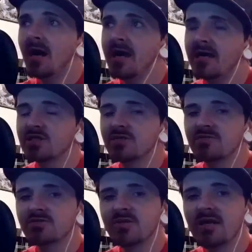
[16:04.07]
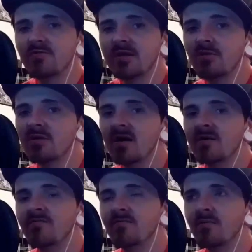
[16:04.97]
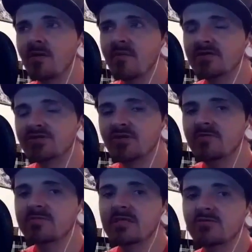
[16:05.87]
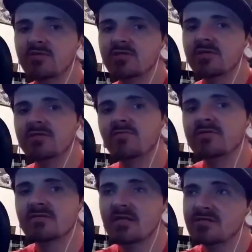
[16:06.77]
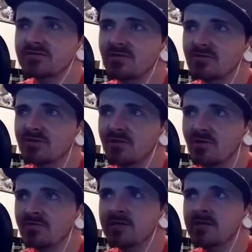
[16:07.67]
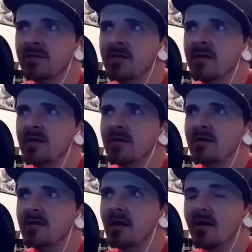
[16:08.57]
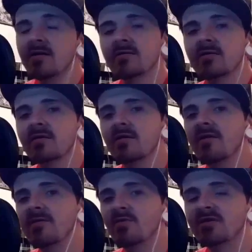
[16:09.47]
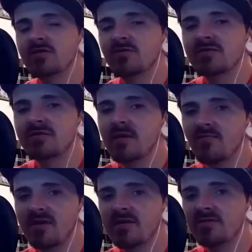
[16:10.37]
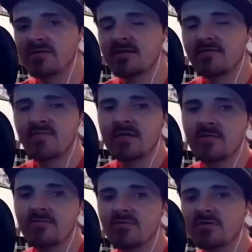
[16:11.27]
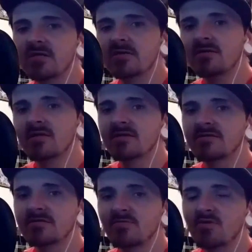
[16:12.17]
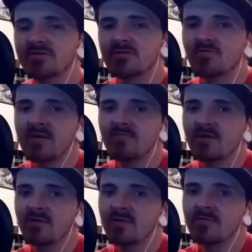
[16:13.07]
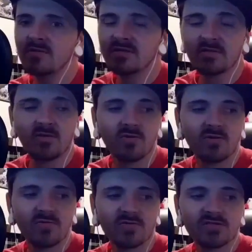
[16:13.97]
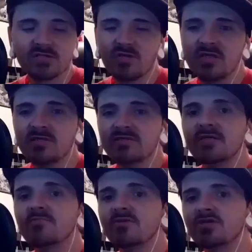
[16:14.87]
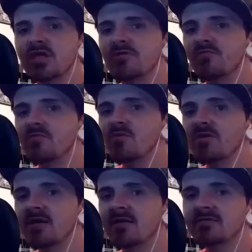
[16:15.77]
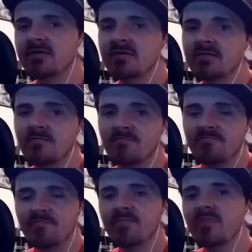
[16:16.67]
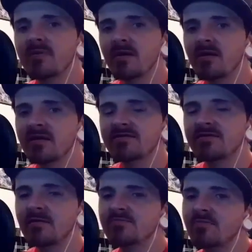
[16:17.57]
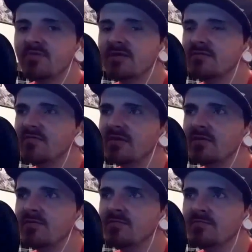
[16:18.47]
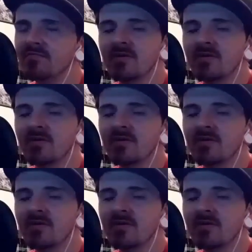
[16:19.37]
I actually always tweet out when I go live on my streams at twitch.tv/SolgrOnly. And then what you can do right here at the end of the video, you can click the Sports Nerd Web logo in the corner of the screen to sub to the channel for more content. Hit the thumbs up and like the video.